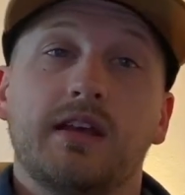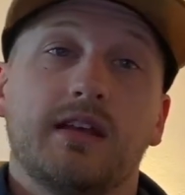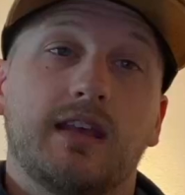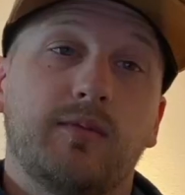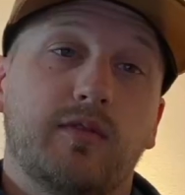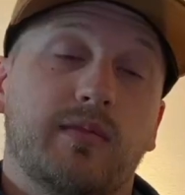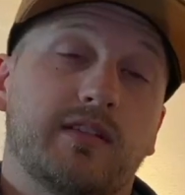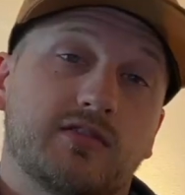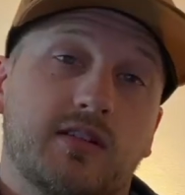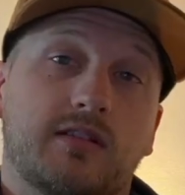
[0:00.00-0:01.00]
keep them on
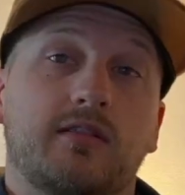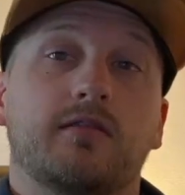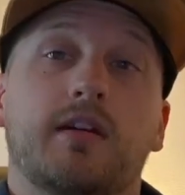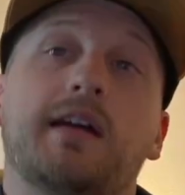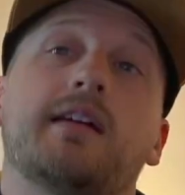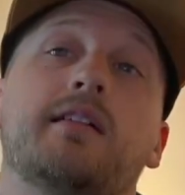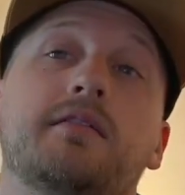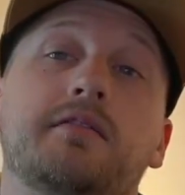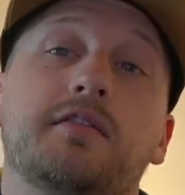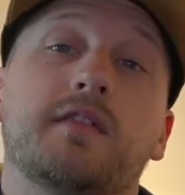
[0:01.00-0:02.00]
the truck year
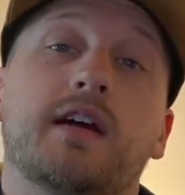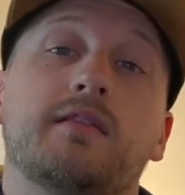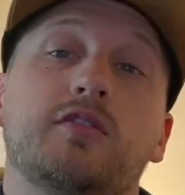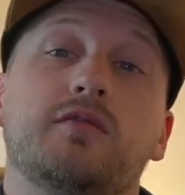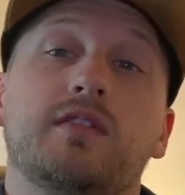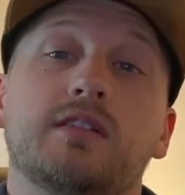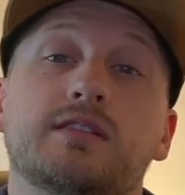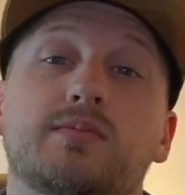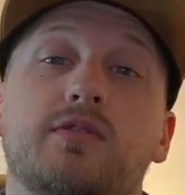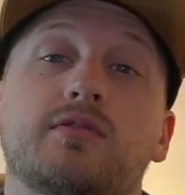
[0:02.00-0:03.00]
round. You've got UV
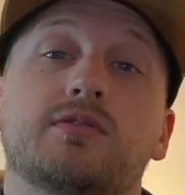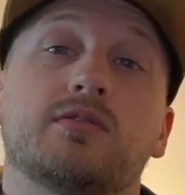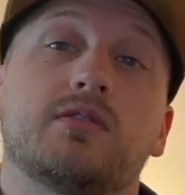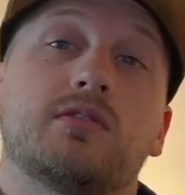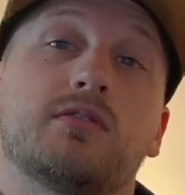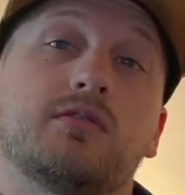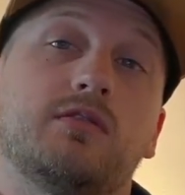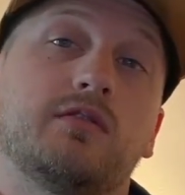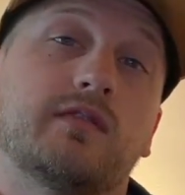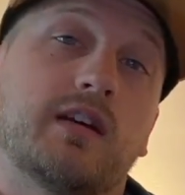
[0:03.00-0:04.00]
exposure,
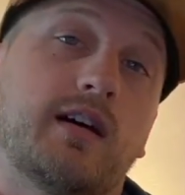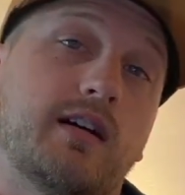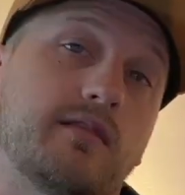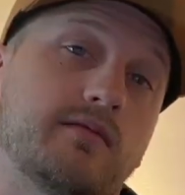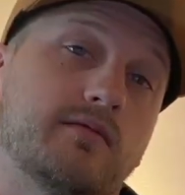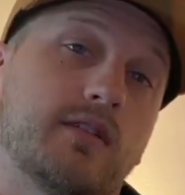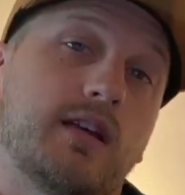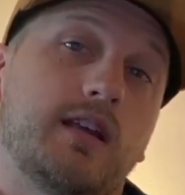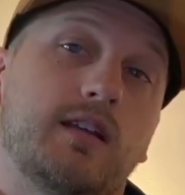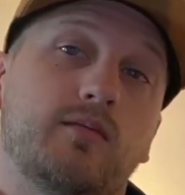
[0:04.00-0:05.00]
you've got
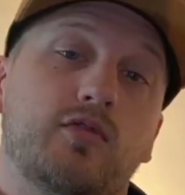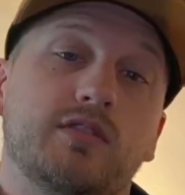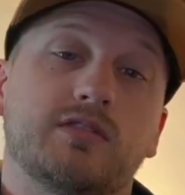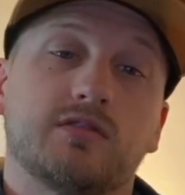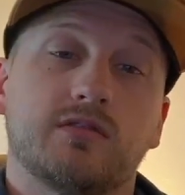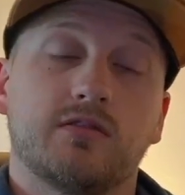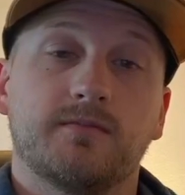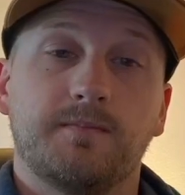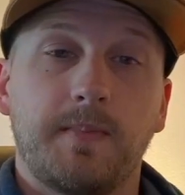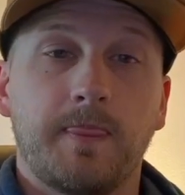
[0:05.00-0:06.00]
rain,
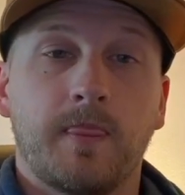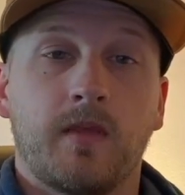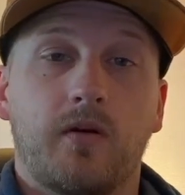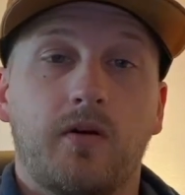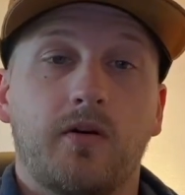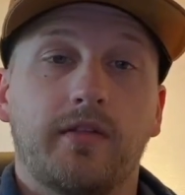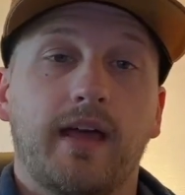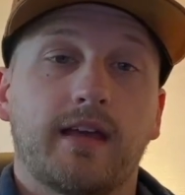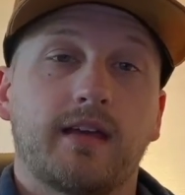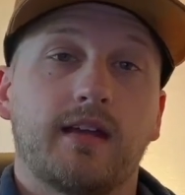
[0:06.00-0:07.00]
moisture, all
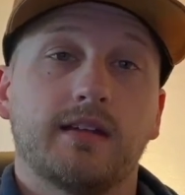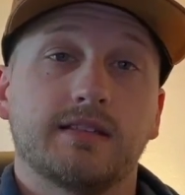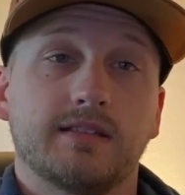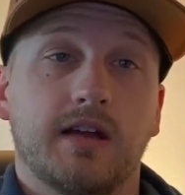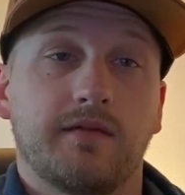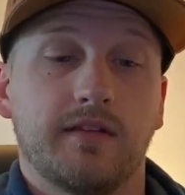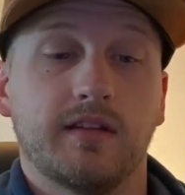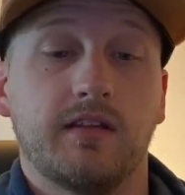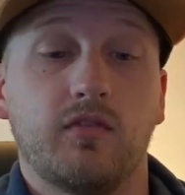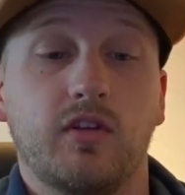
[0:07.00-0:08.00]
that kind of stuff. And to give you an